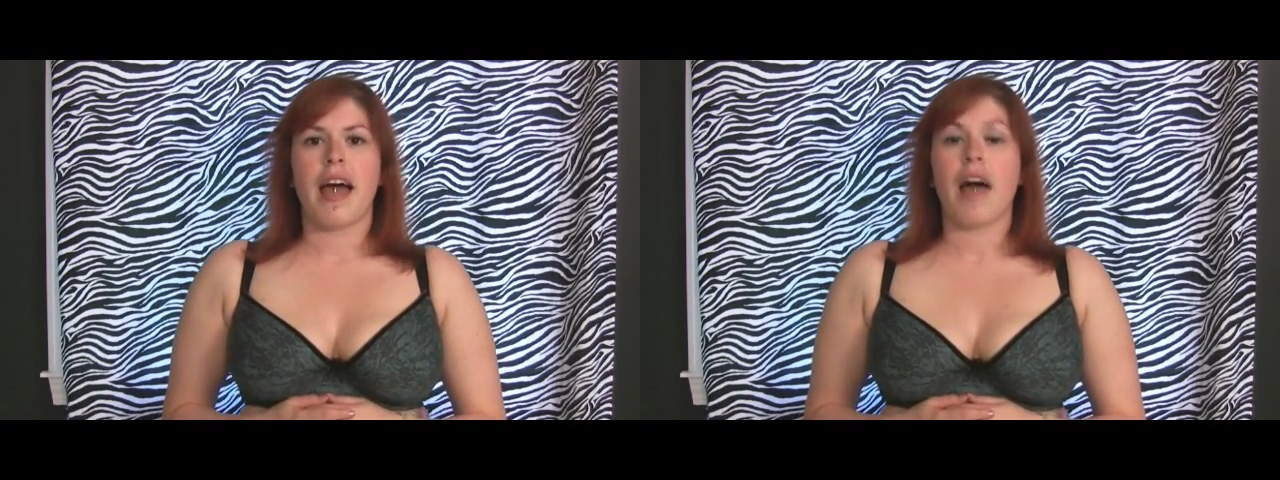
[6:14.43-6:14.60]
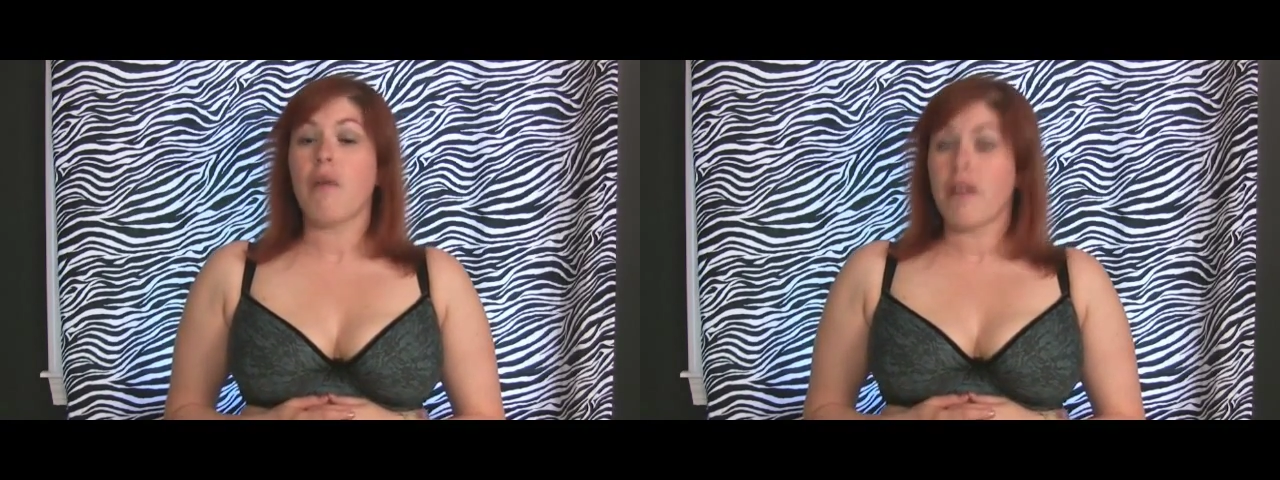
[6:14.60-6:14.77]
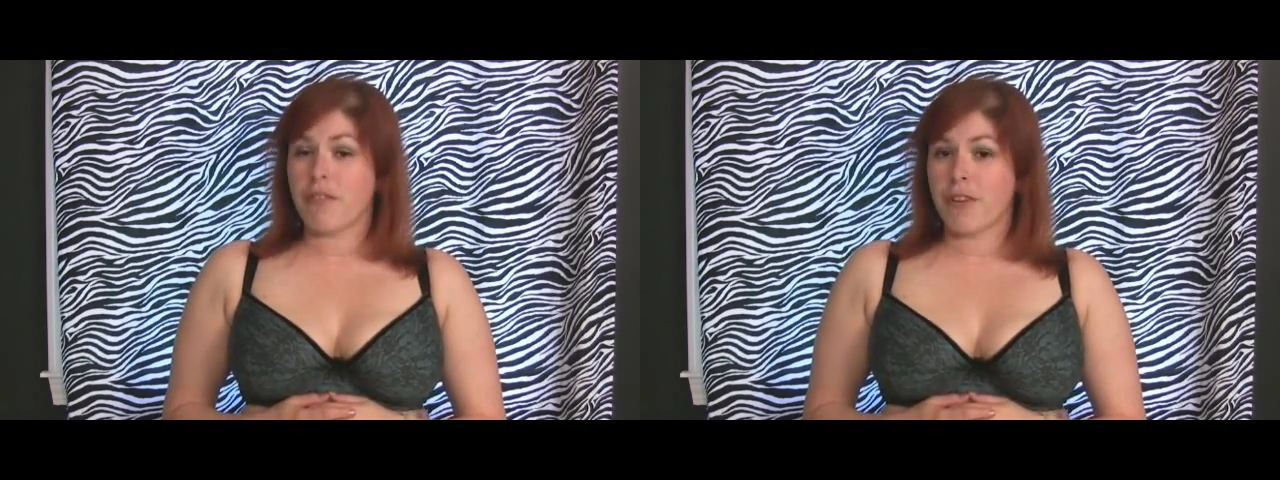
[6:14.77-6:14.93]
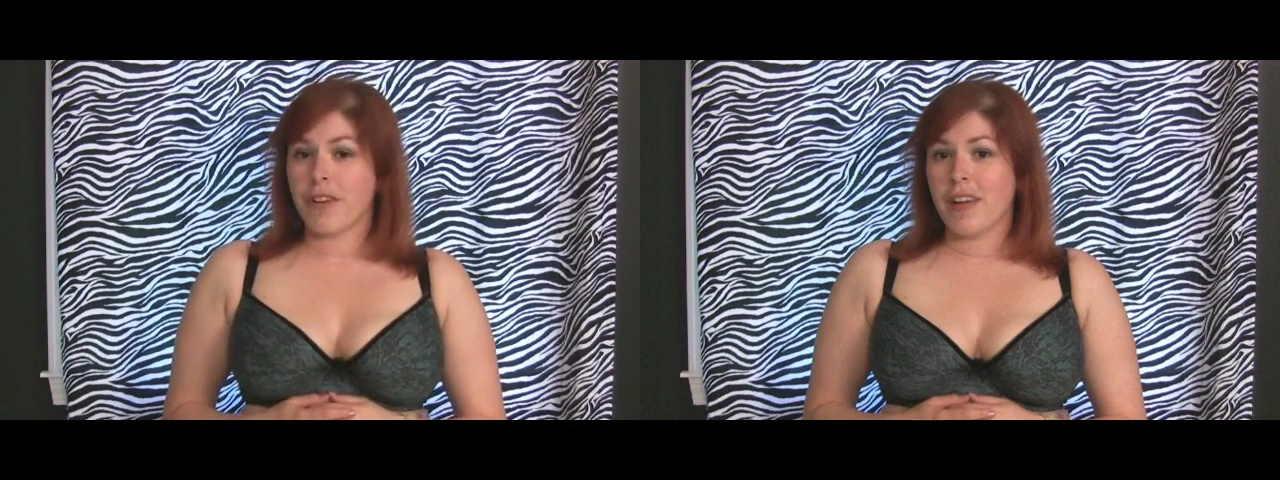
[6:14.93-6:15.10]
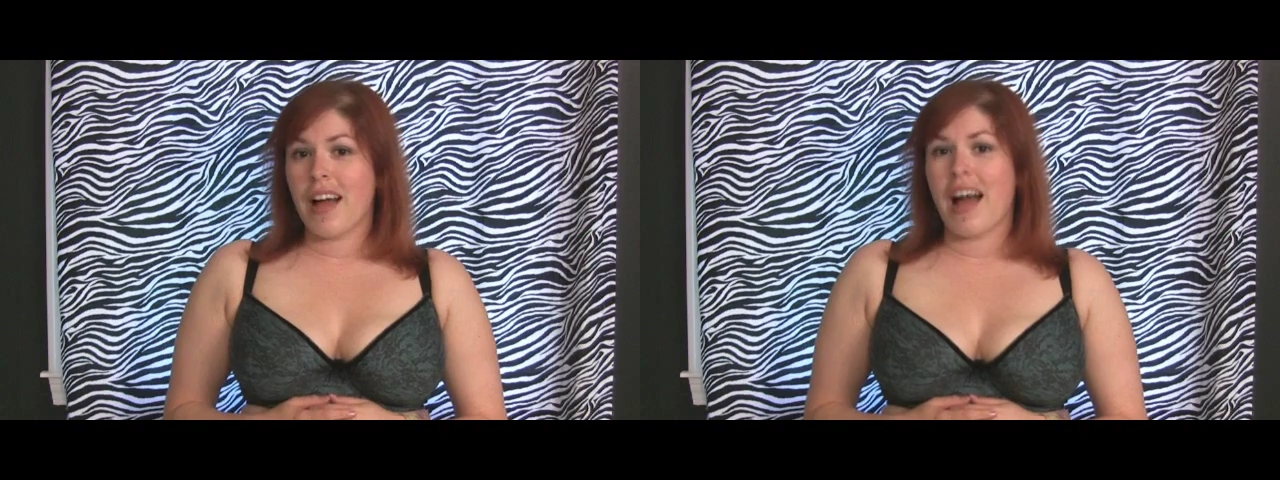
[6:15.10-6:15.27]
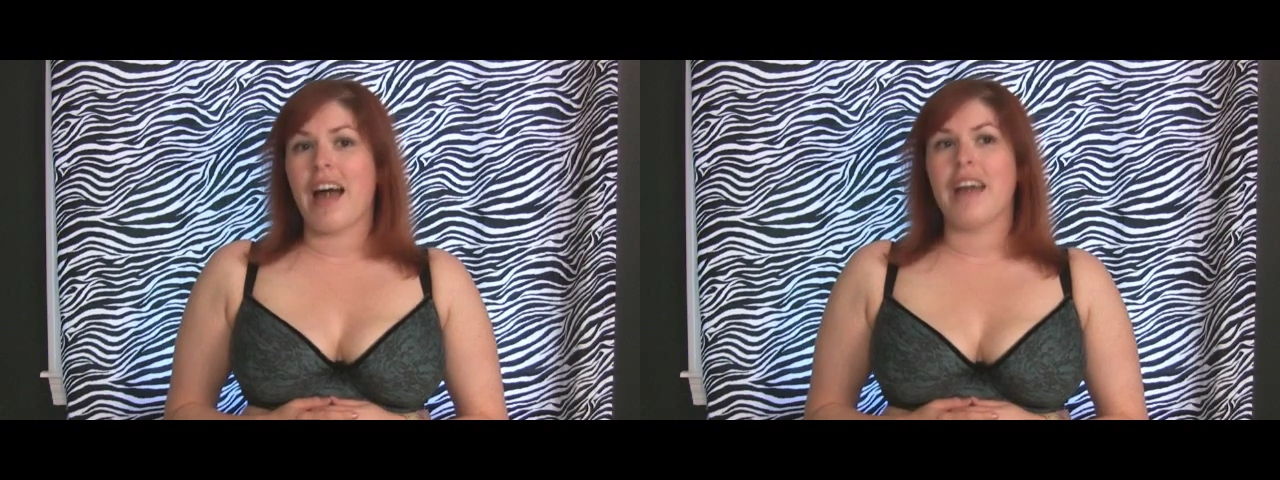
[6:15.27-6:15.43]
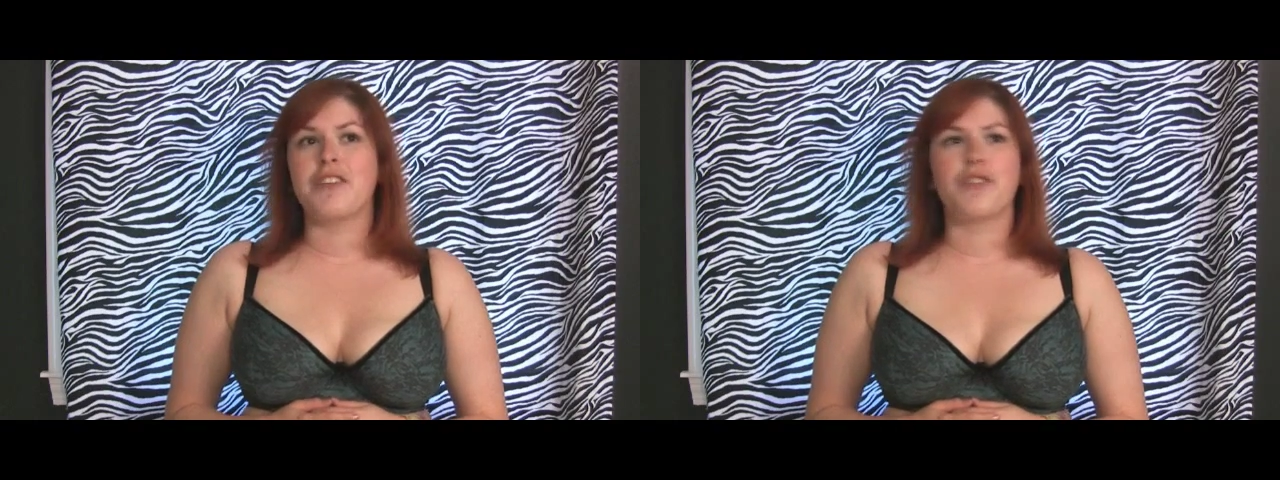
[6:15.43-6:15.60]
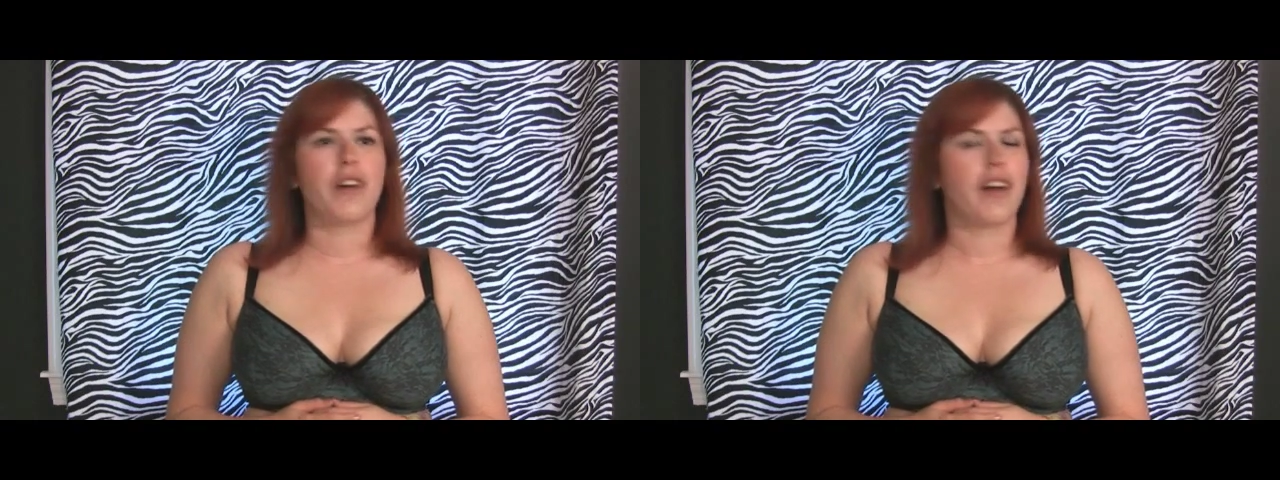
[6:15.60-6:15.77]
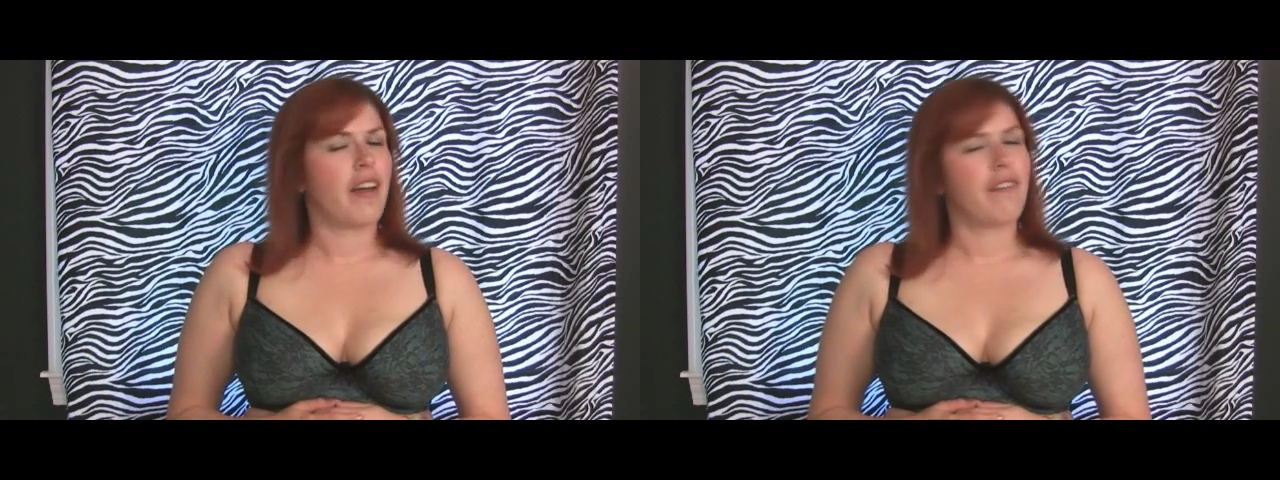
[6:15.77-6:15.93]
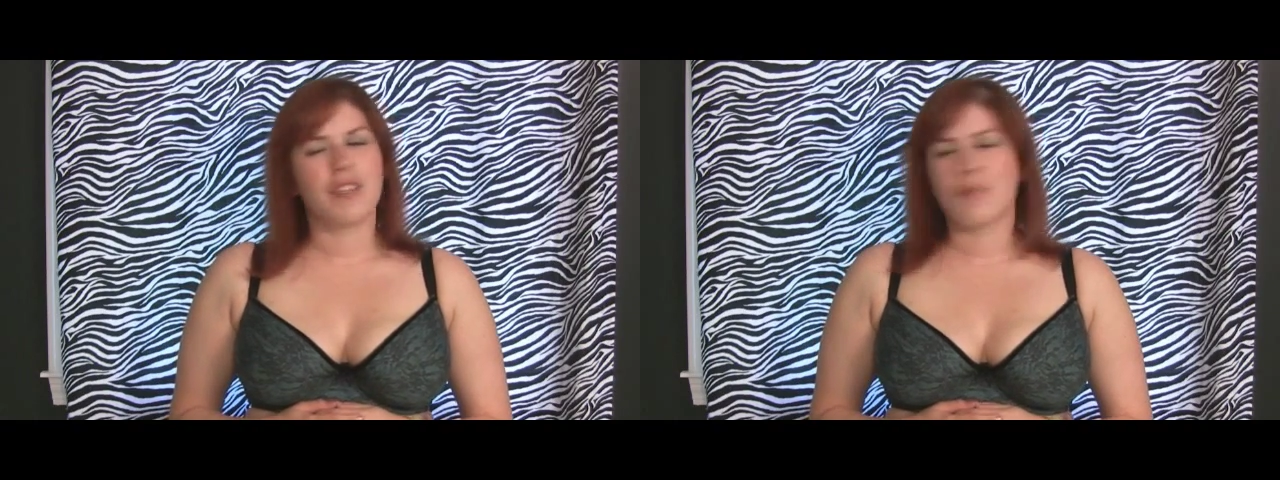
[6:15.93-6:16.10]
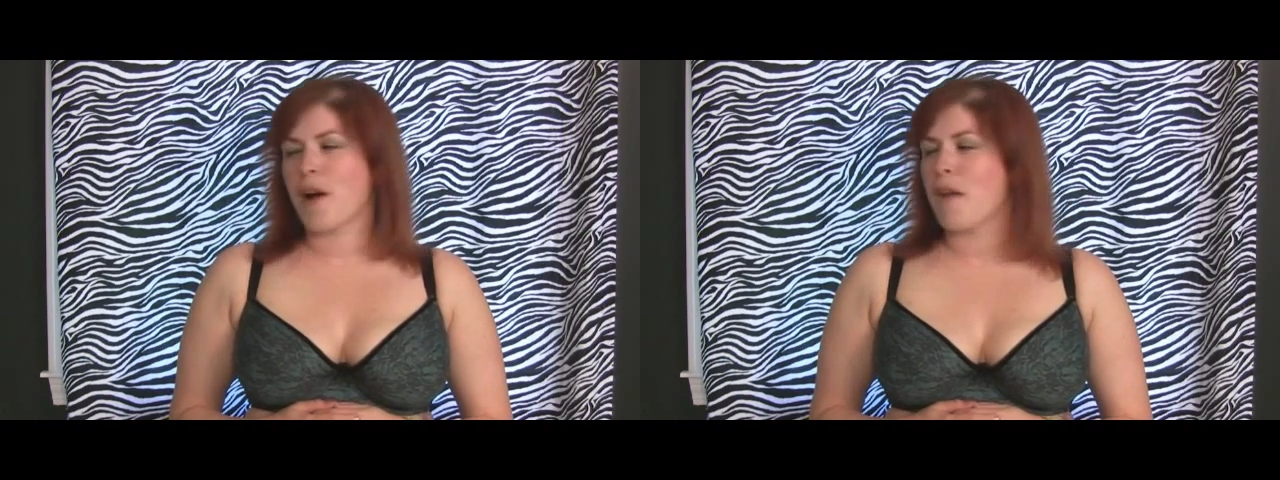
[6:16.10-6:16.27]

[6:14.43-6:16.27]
However, I do not have this